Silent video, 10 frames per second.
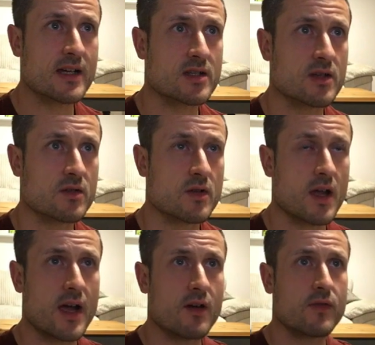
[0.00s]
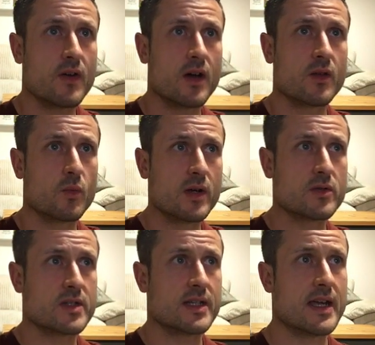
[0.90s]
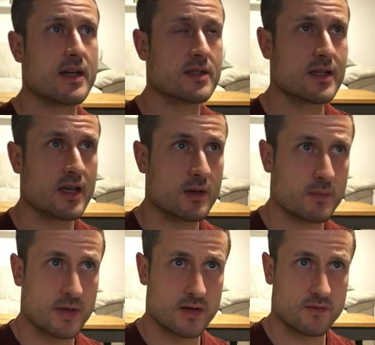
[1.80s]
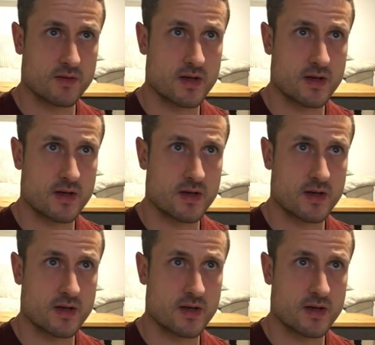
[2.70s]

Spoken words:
so how far the wheels stick out to get a bit of